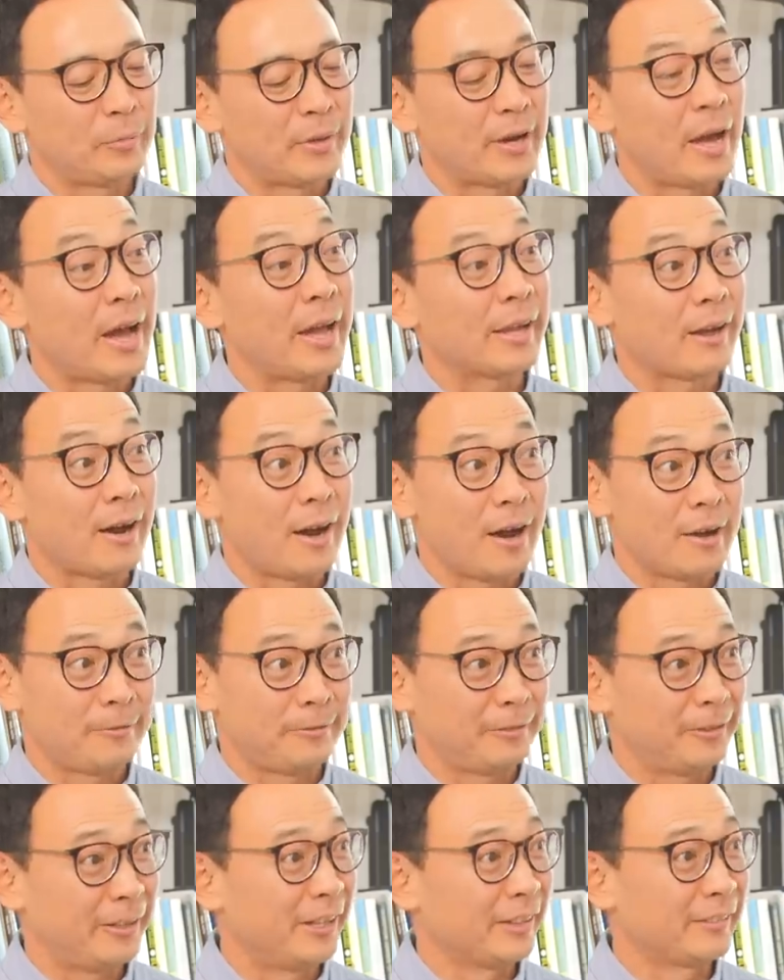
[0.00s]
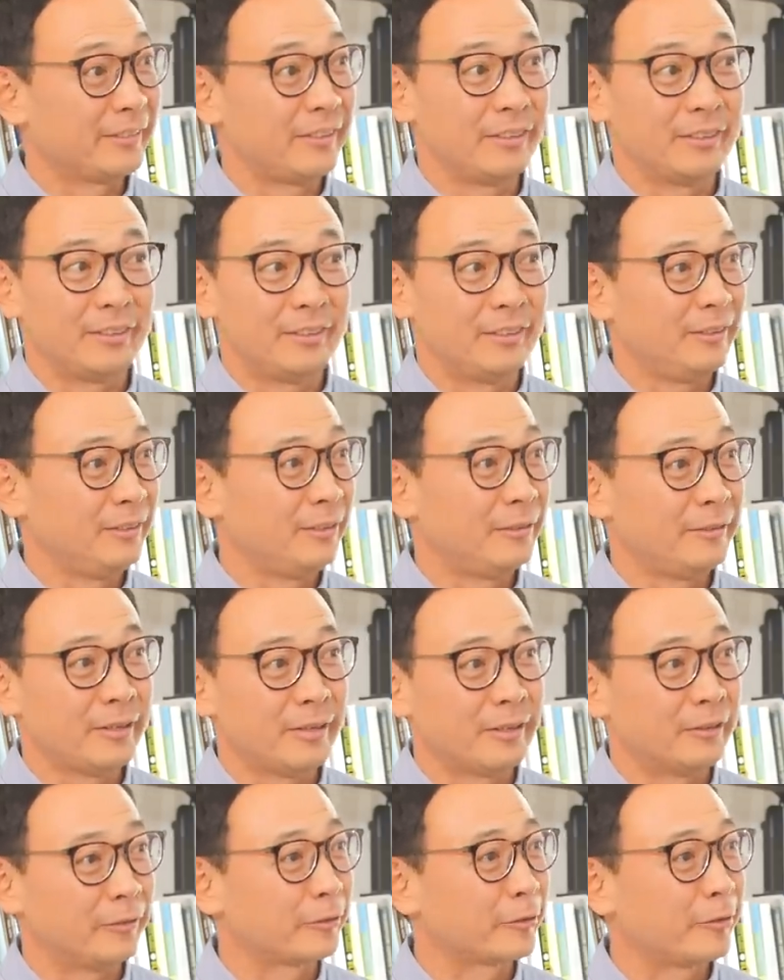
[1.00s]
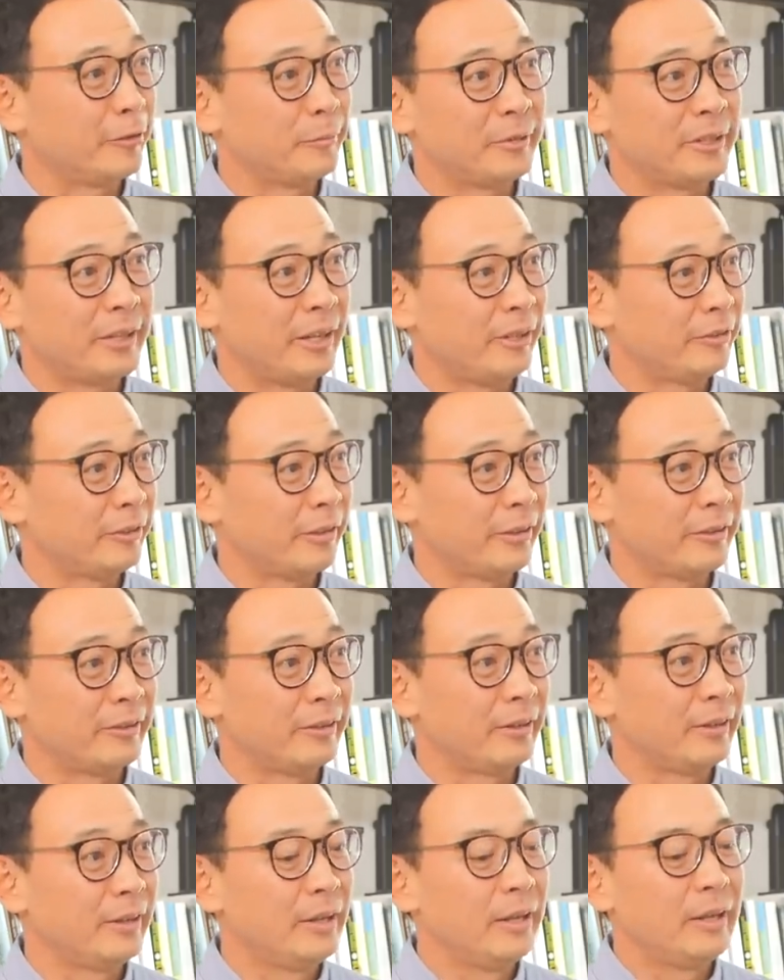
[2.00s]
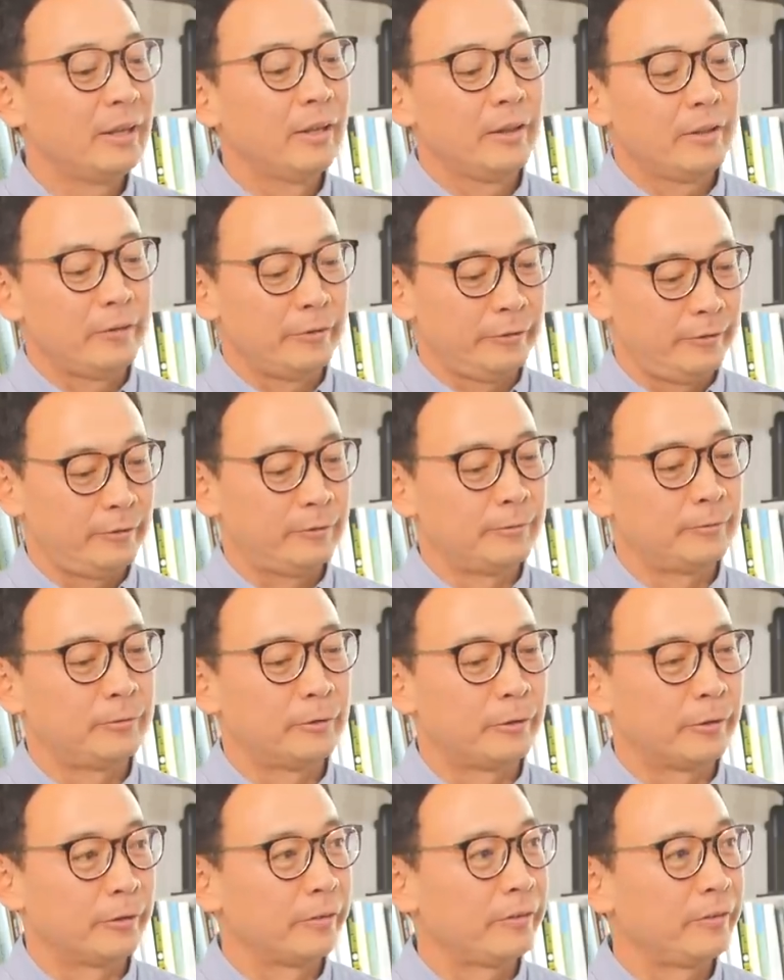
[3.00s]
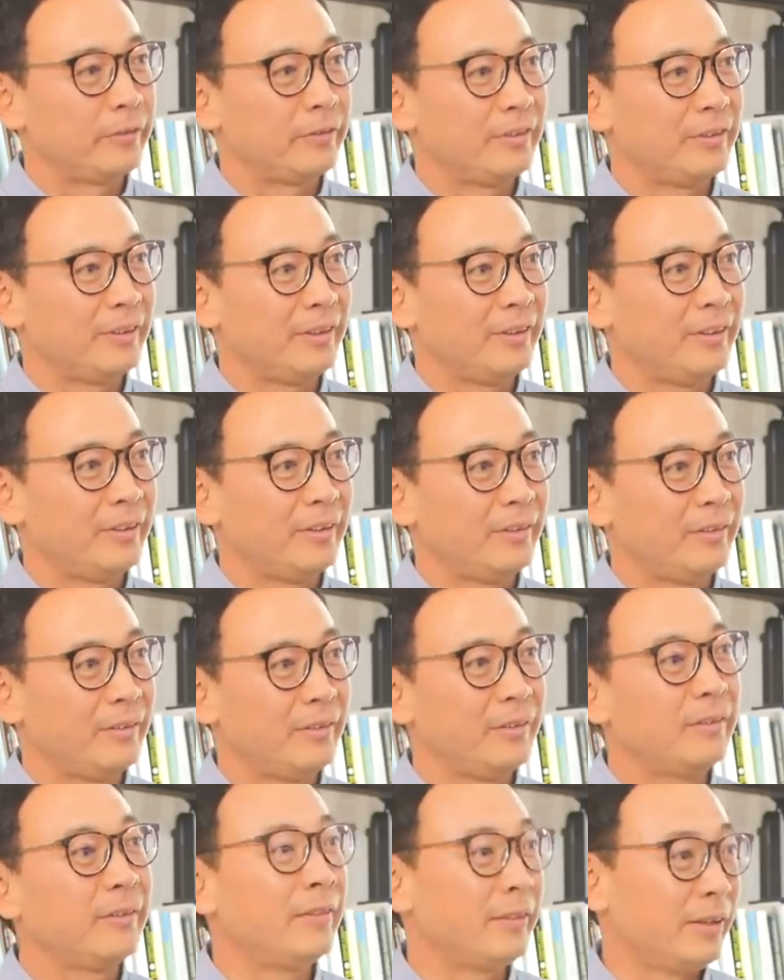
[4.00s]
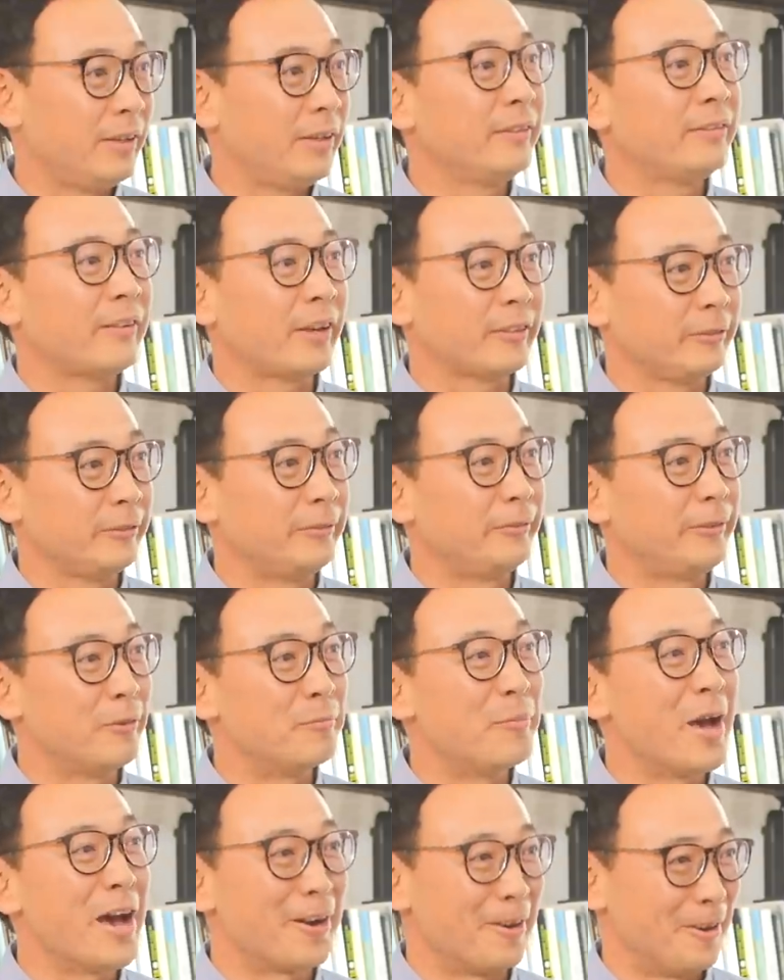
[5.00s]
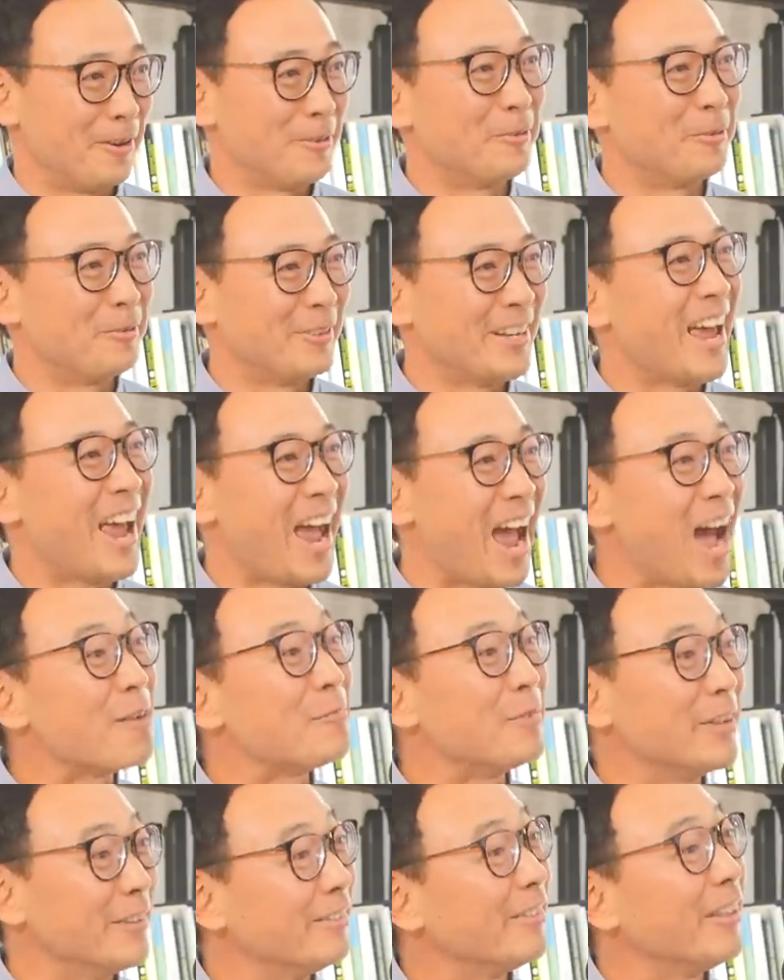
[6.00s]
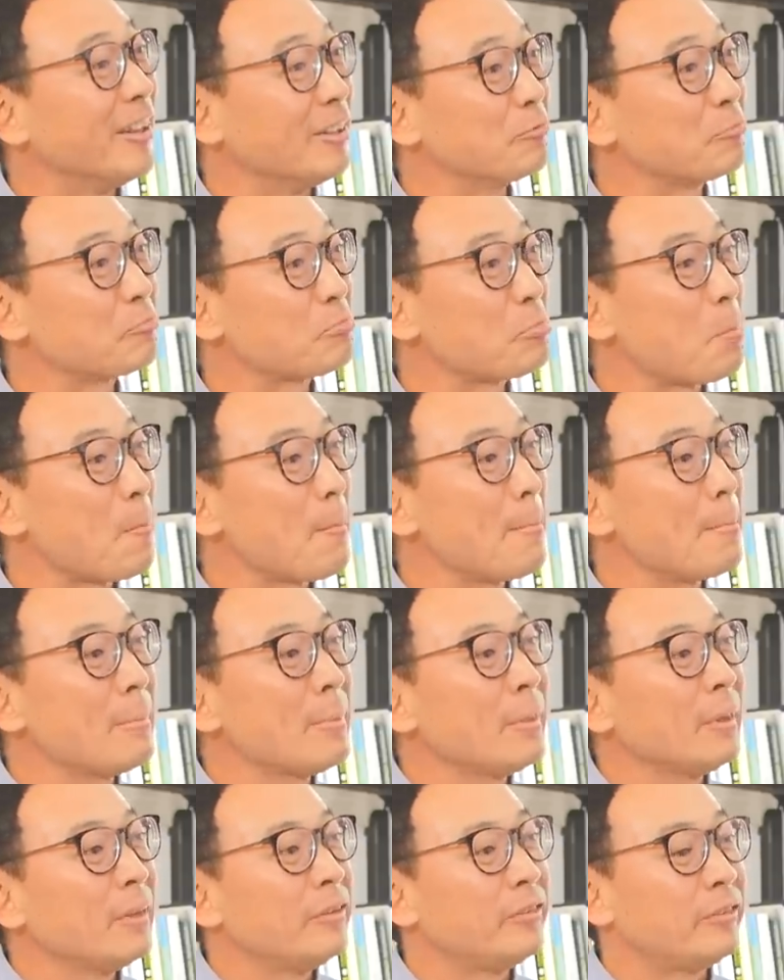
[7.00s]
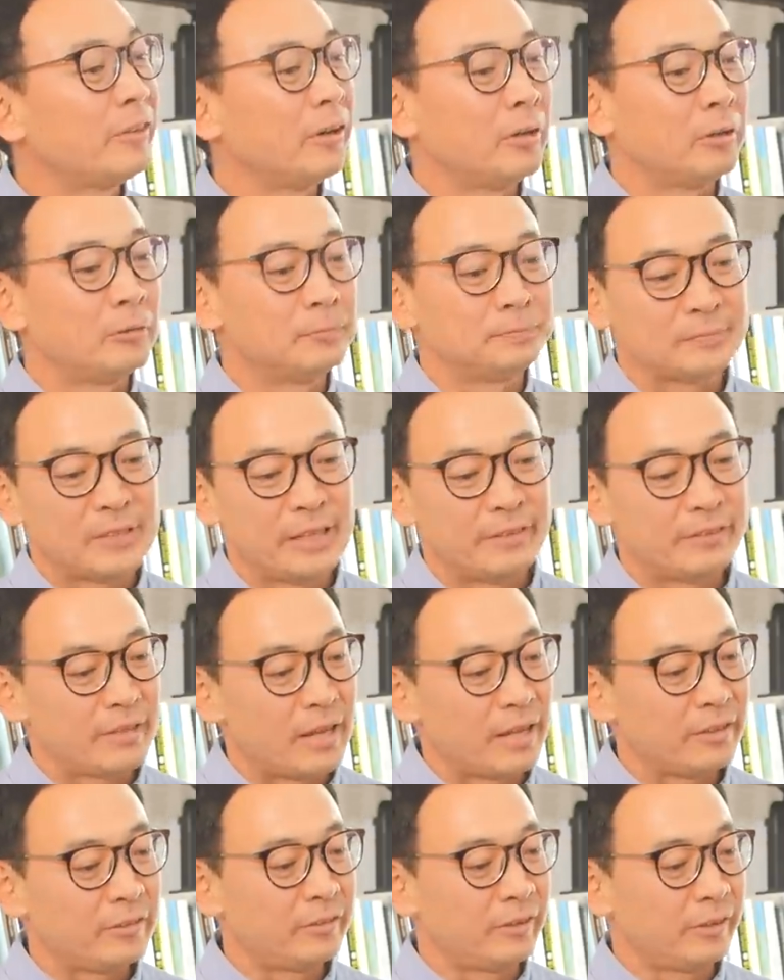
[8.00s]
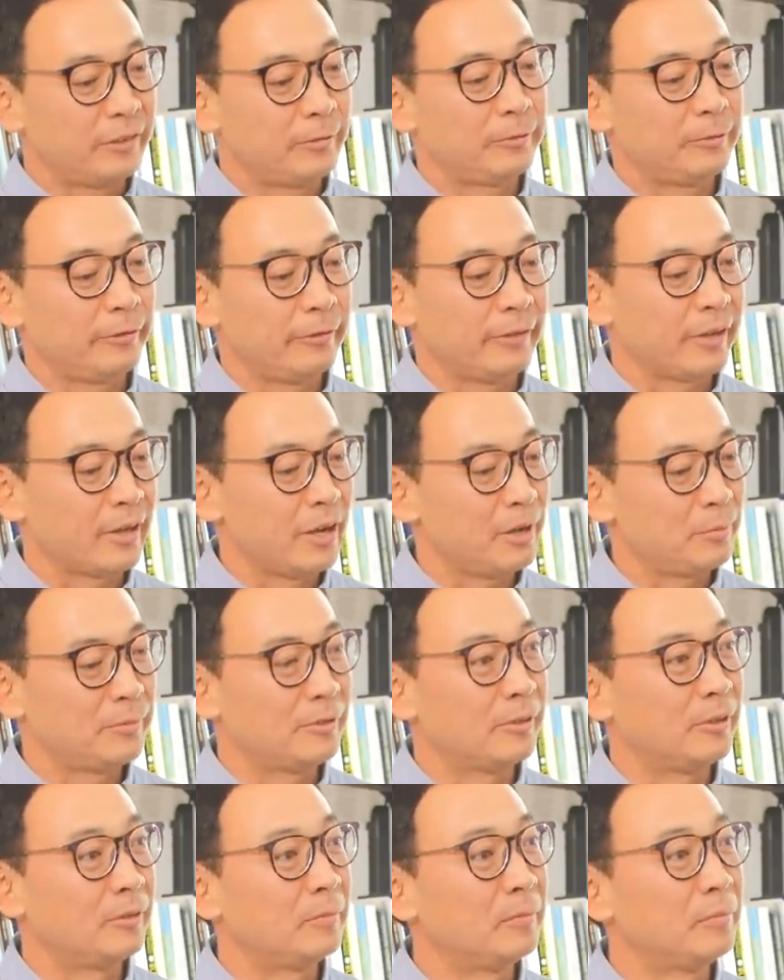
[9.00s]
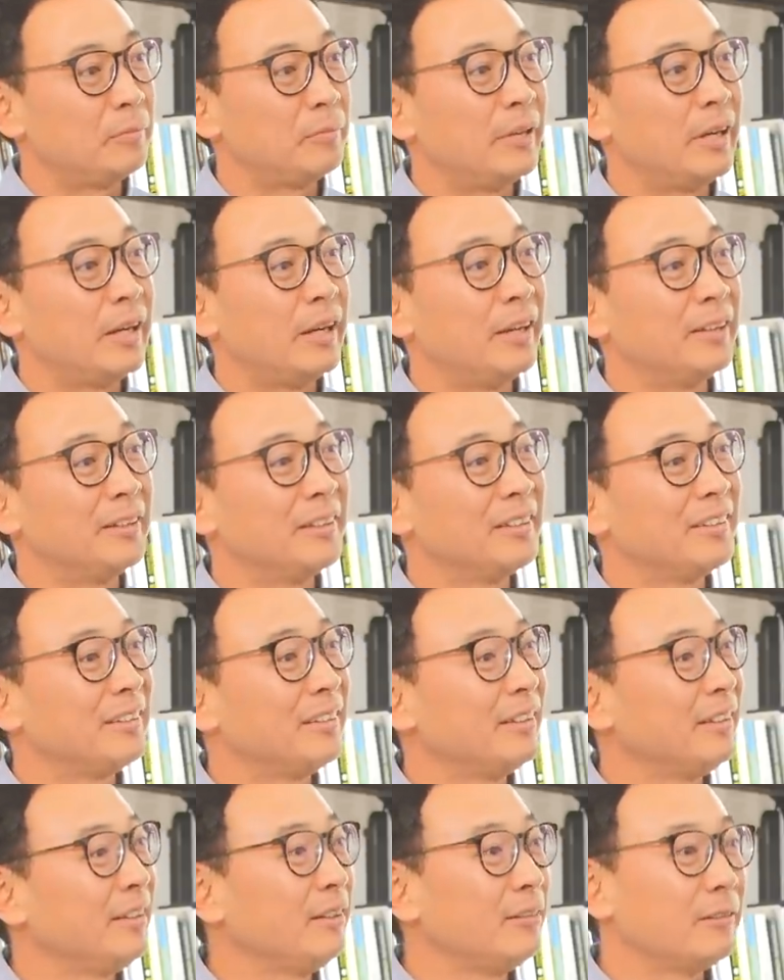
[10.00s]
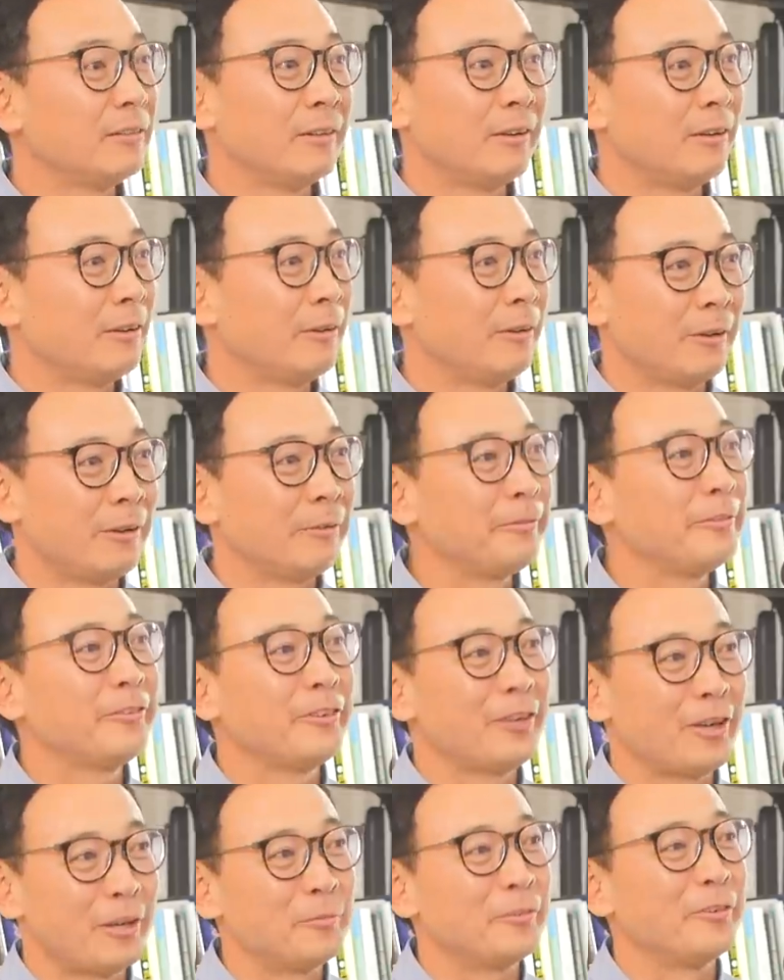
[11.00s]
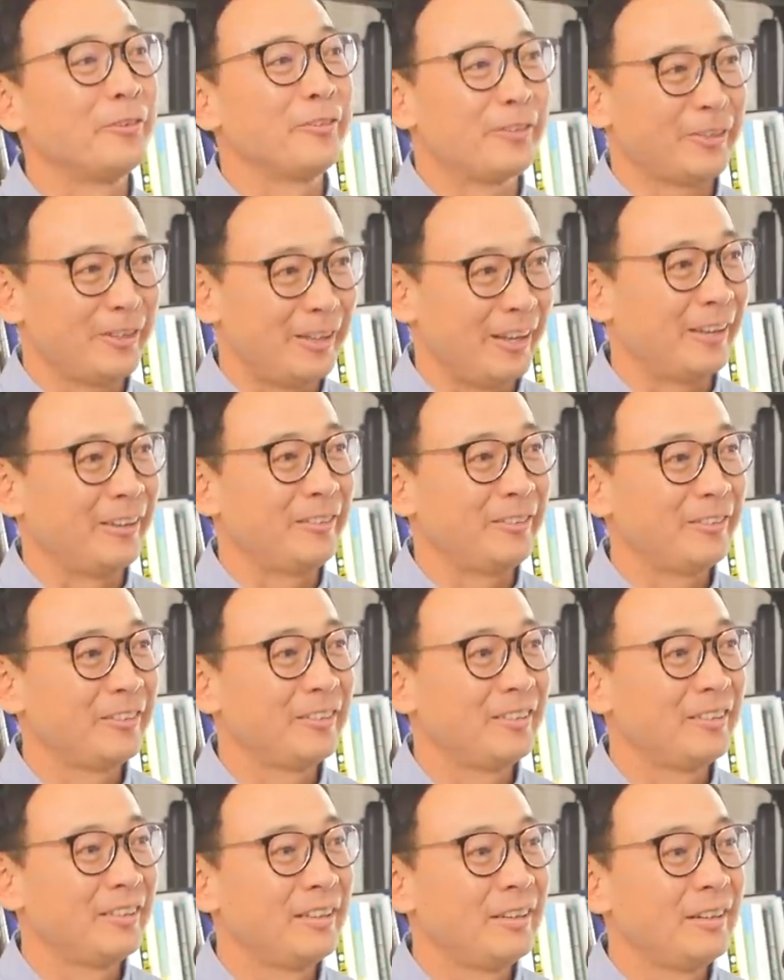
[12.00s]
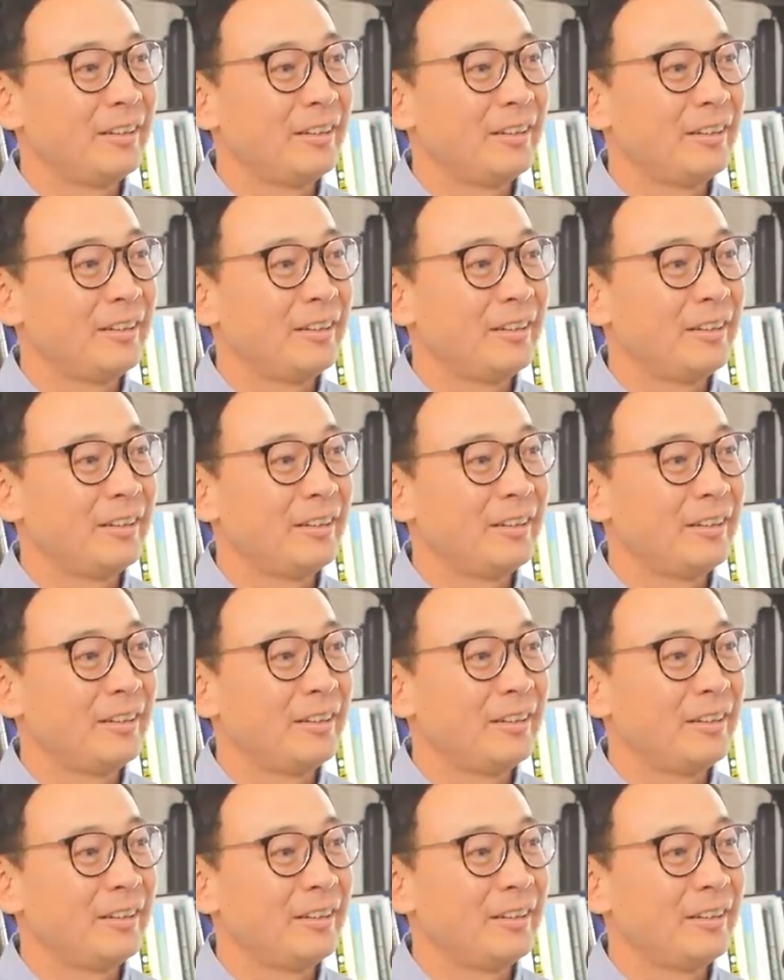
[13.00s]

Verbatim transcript: there's been high conflict and you're yelling and screaming at each other there's a divorce the kids actually fare better when that happens then. So it's not just for the couple, but you know, oftentimes it's the case